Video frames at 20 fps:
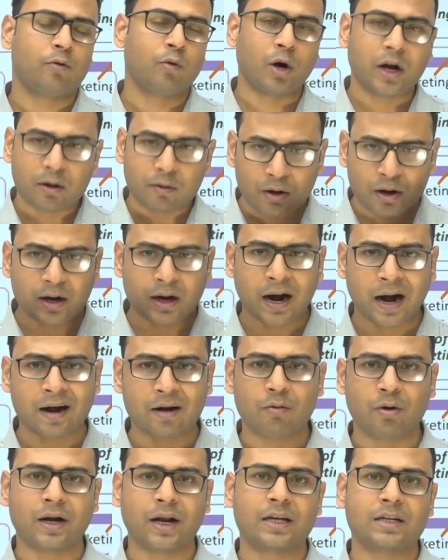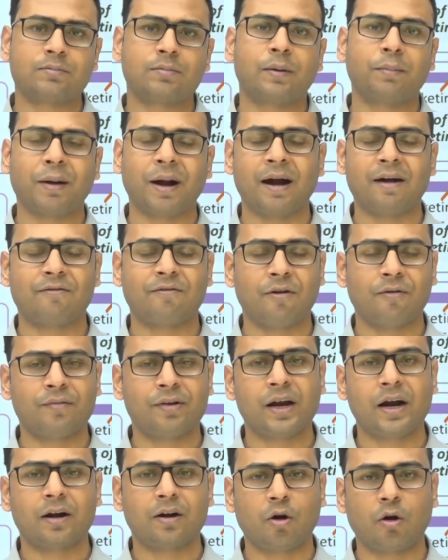Whatever advertisement platform
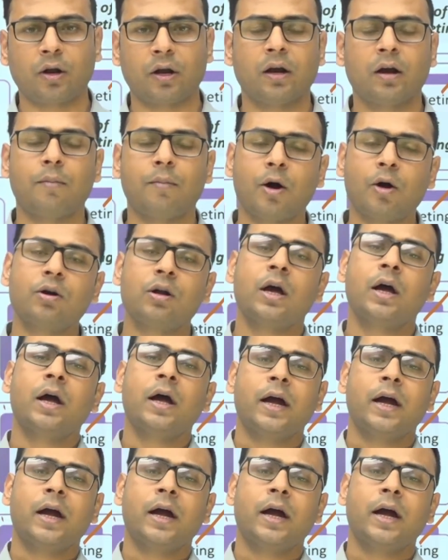we are talking about,